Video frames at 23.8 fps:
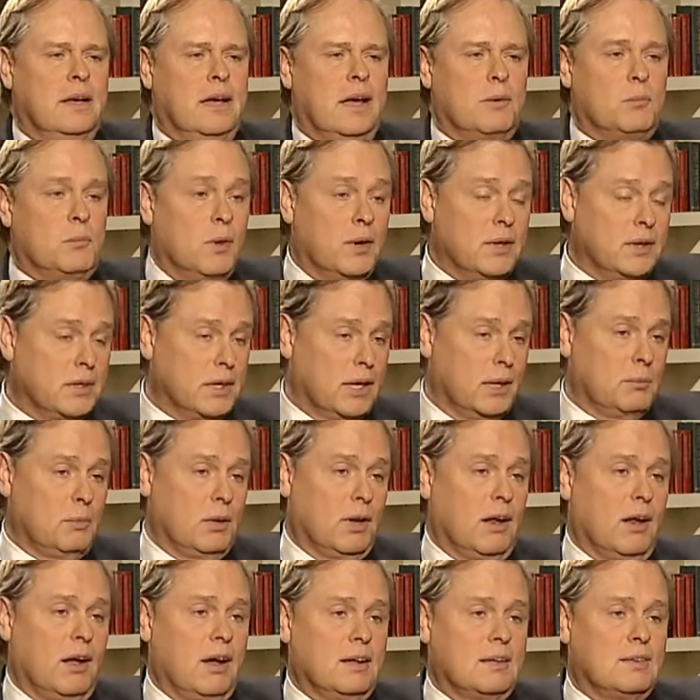at one time,
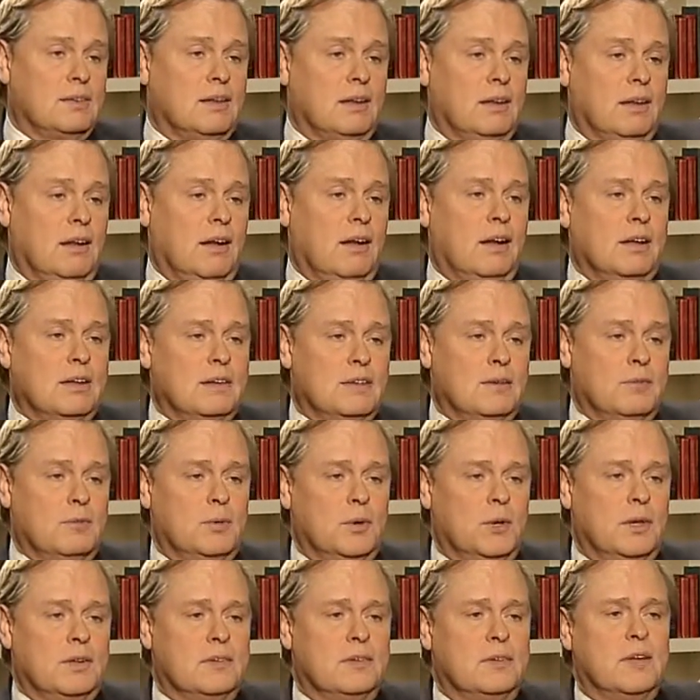lots and lots of
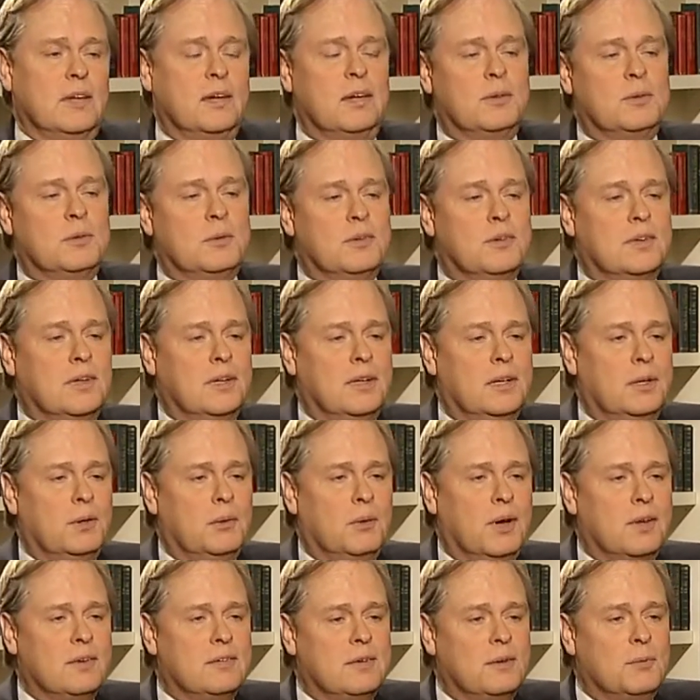real estate interests in the
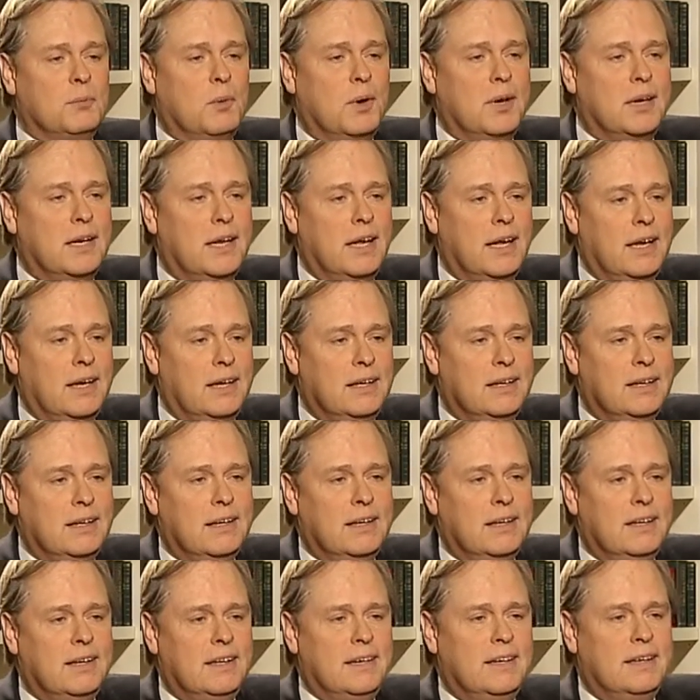U.S., and one day
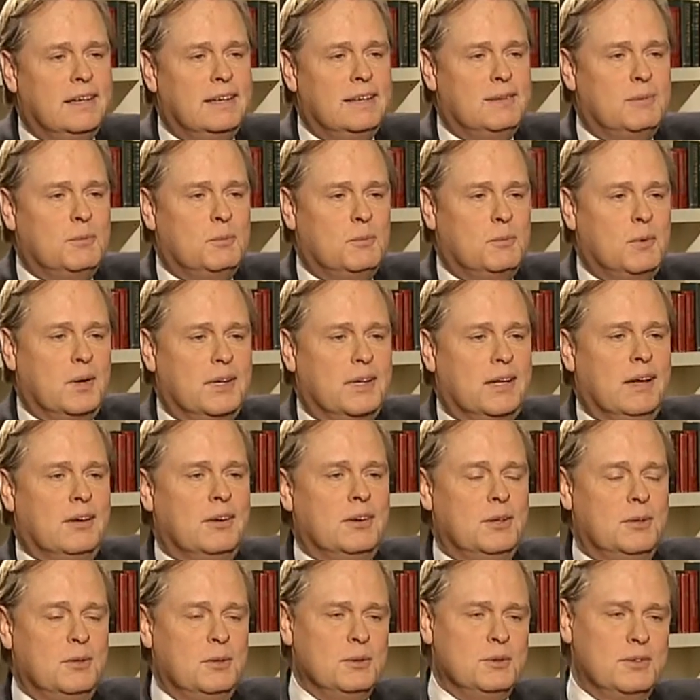he went
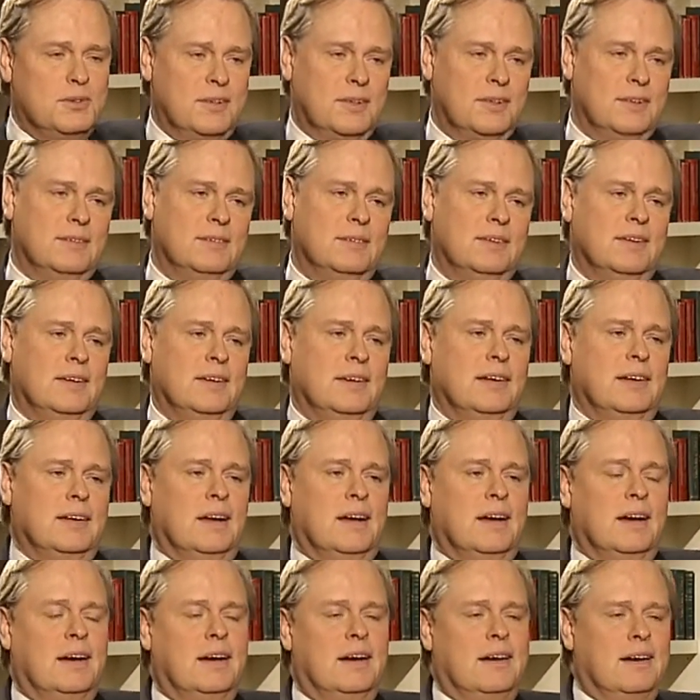down to Houston
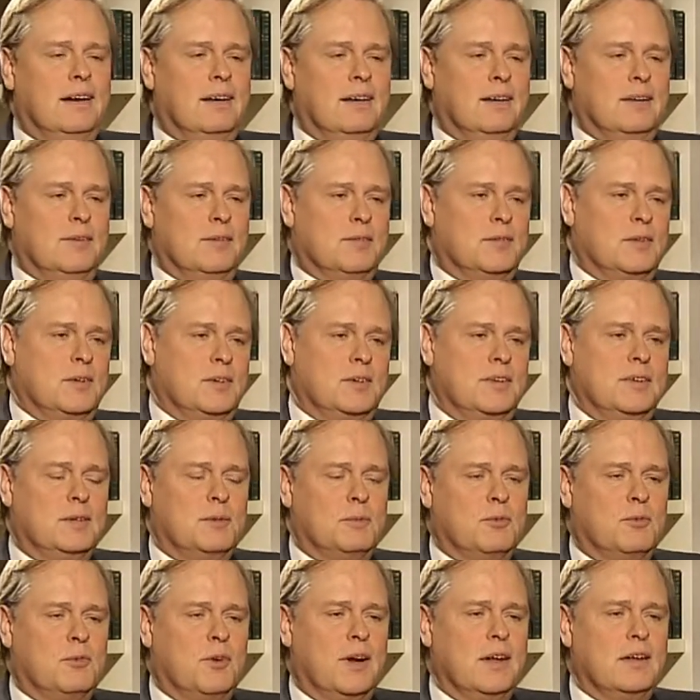to see
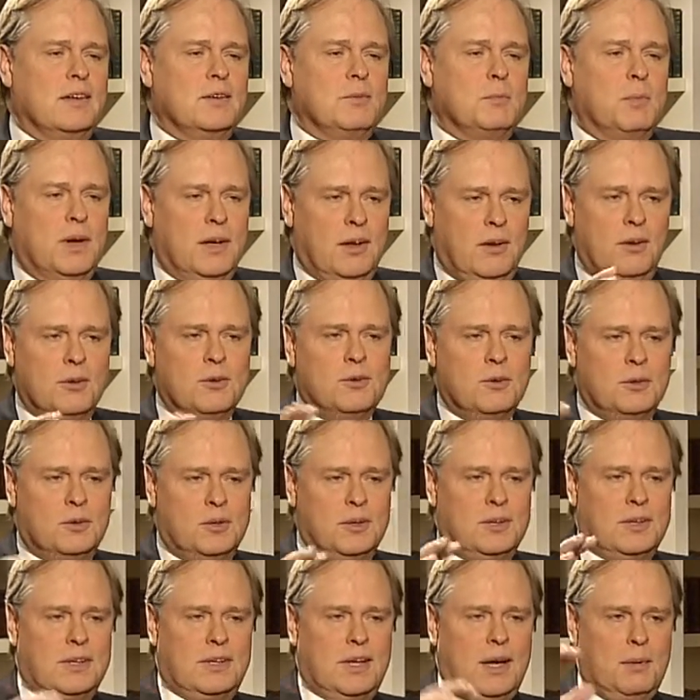some friends, but he also
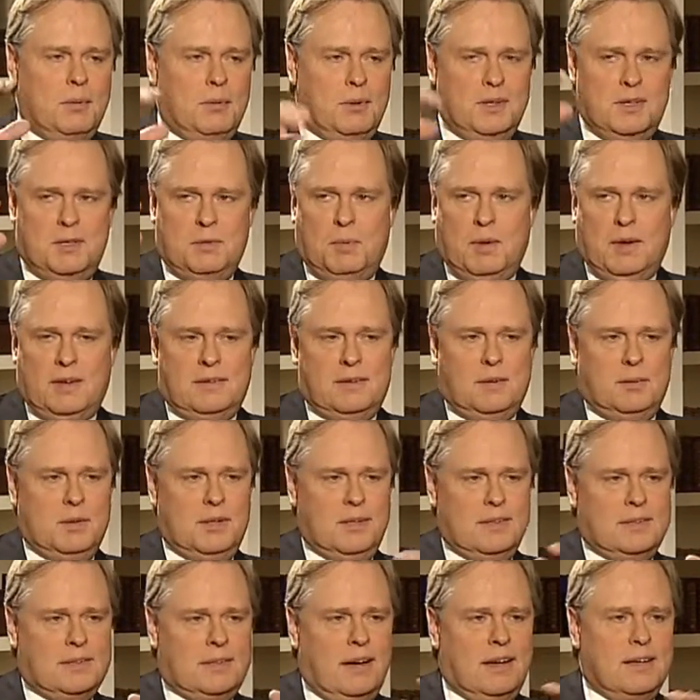took the time to inspect some of
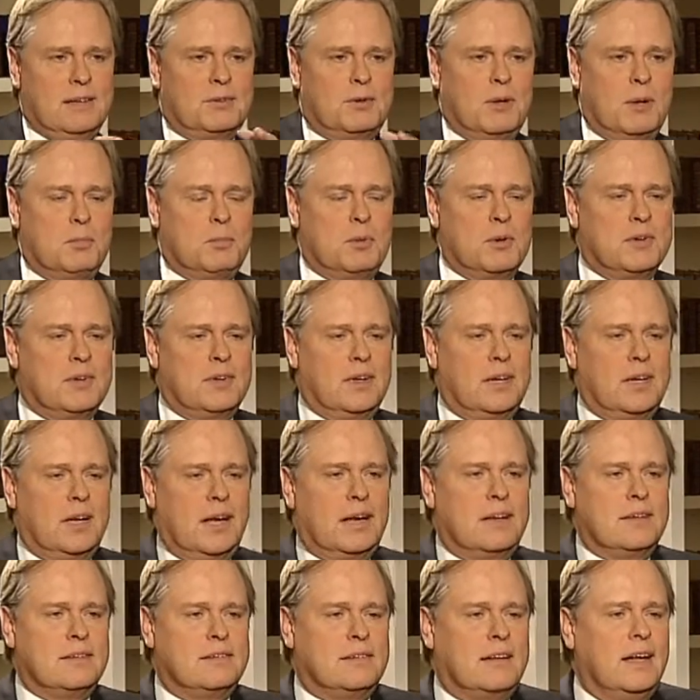these skyscrapers that he
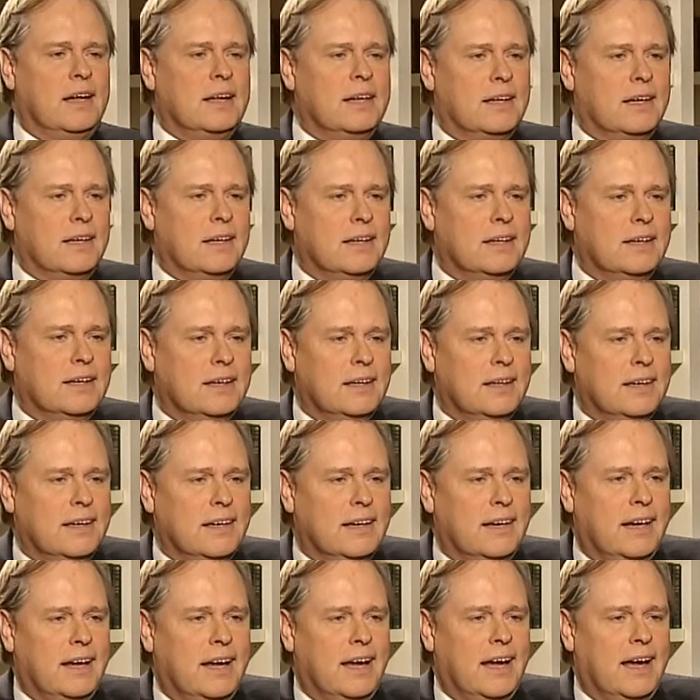had a stake in.
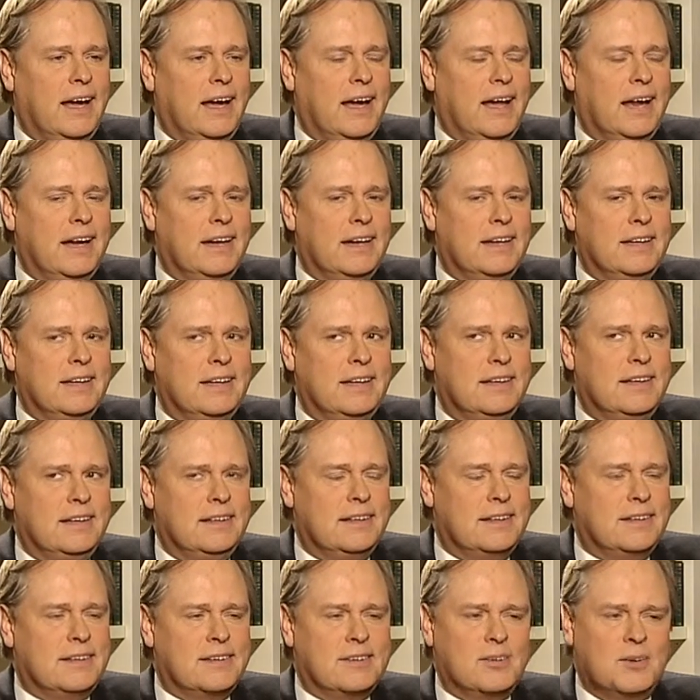And
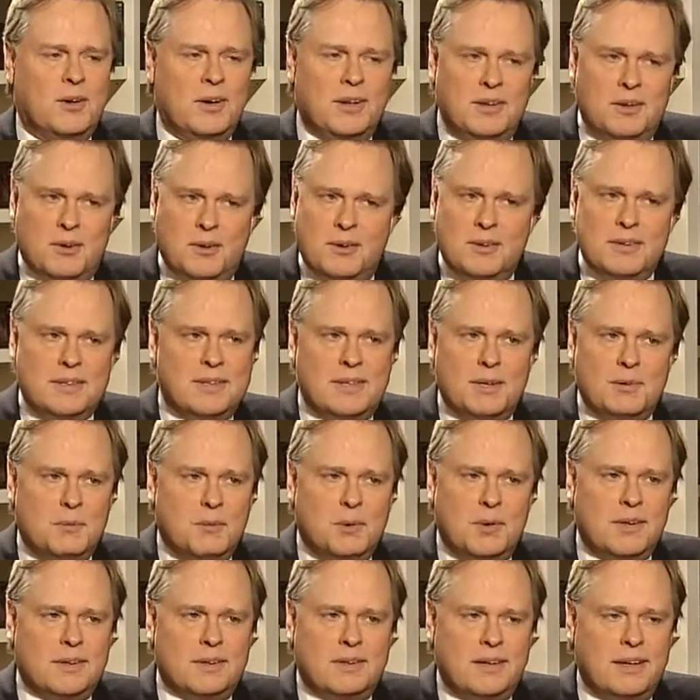he sort of noticed they
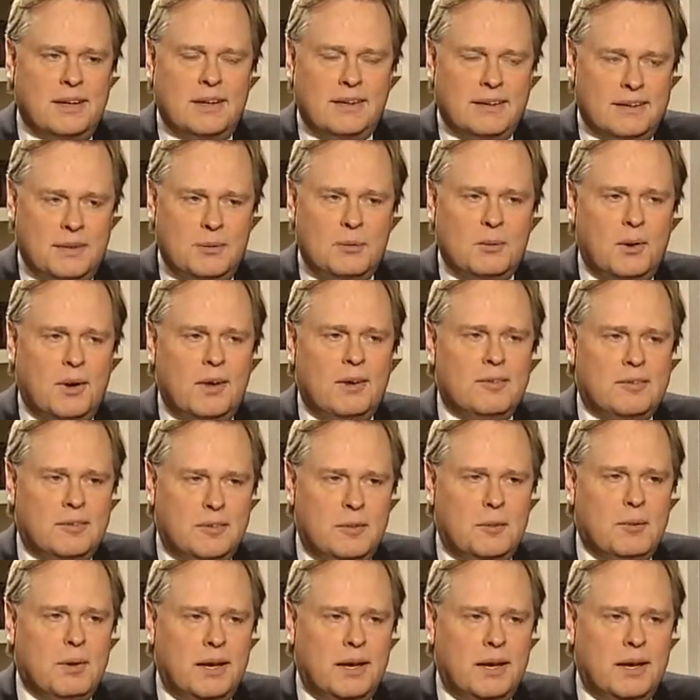were all for